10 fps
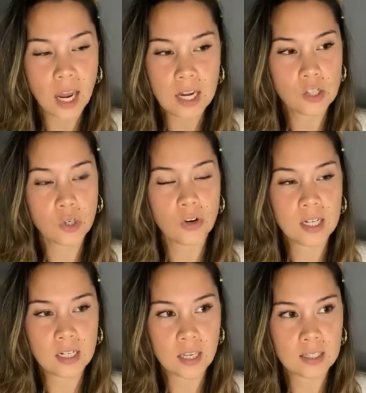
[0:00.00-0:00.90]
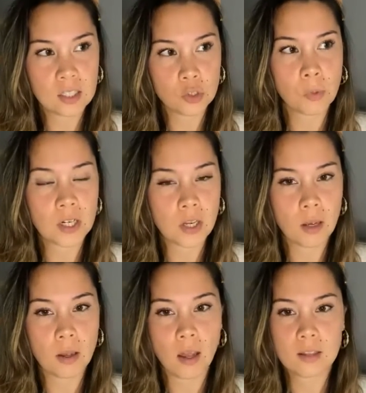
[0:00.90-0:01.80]
and you're in
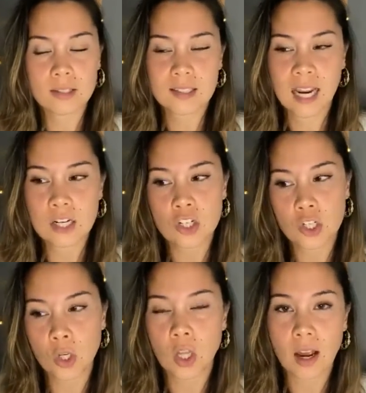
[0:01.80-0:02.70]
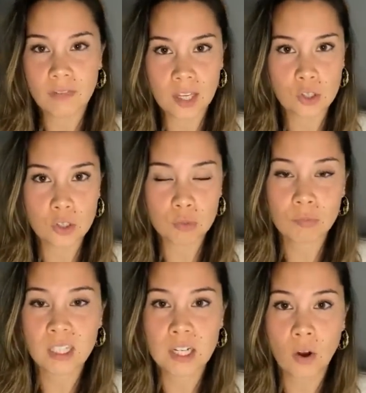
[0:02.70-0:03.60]
a stage in your life that you're just
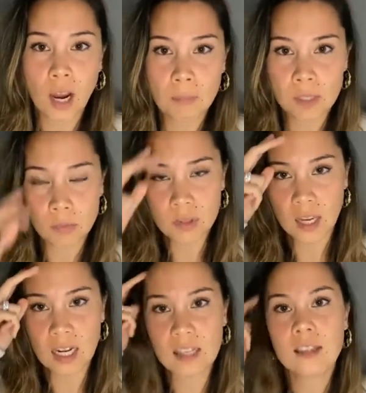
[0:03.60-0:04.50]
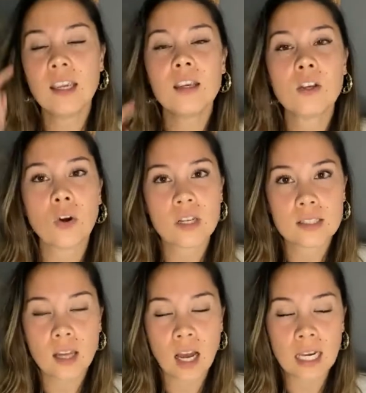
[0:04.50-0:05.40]
really not happy with anything,
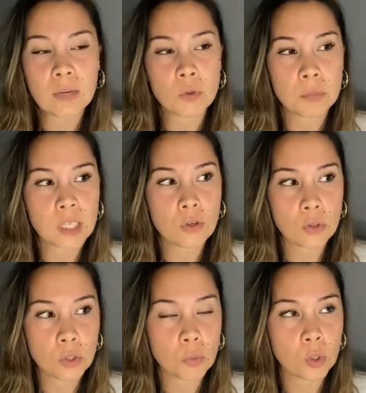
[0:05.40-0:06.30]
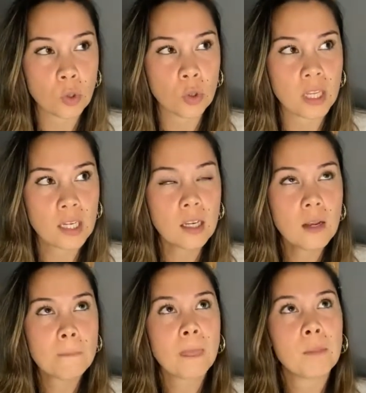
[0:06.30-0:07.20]
Goddess Kali would be who you would call in,
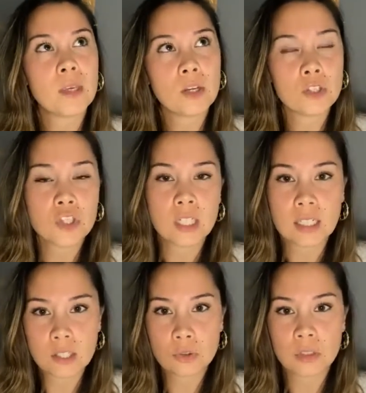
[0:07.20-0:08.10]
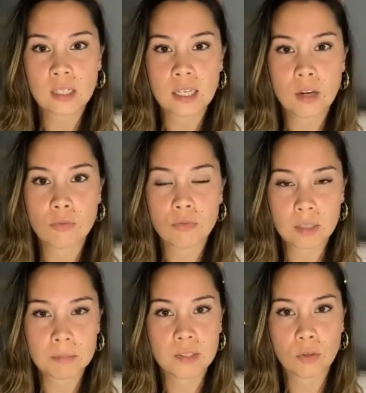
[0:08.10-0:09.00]
because she literally
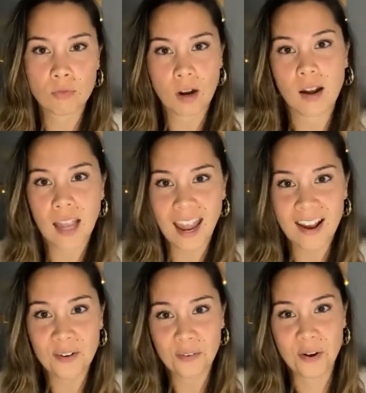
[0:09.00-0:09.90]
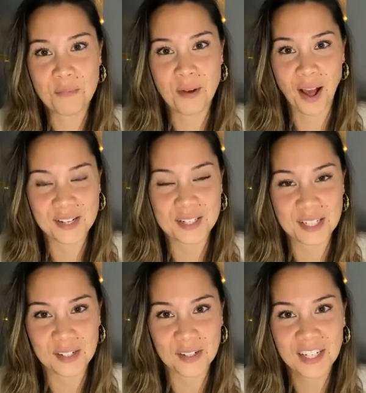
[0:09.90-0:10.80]
rips the rug out from under
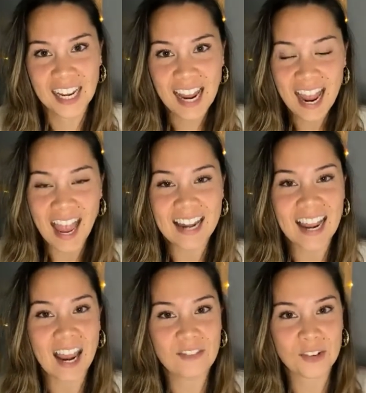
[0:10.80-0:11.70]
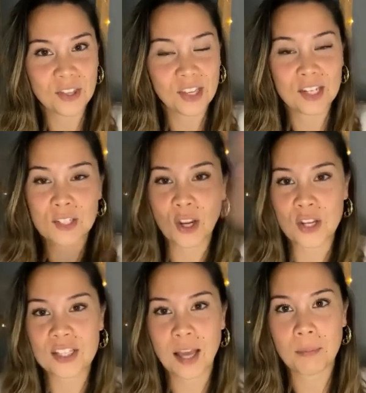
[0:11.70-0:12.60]
you and everything
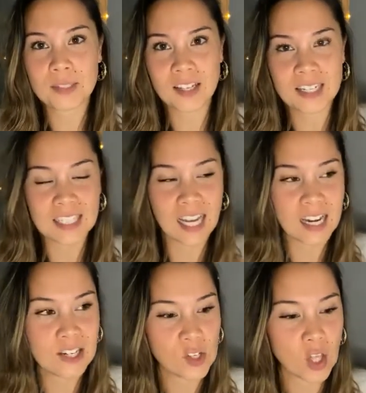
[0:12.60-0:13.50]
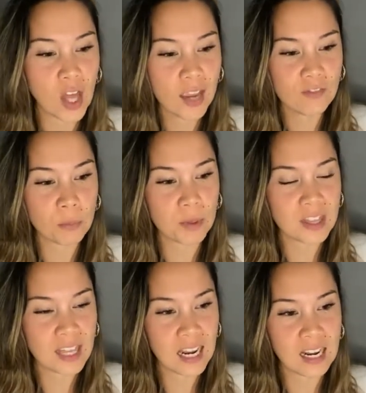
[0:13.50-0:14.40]
turns upside down in your life.
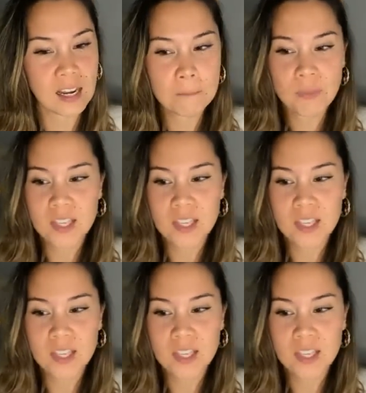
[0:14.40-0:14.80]
But then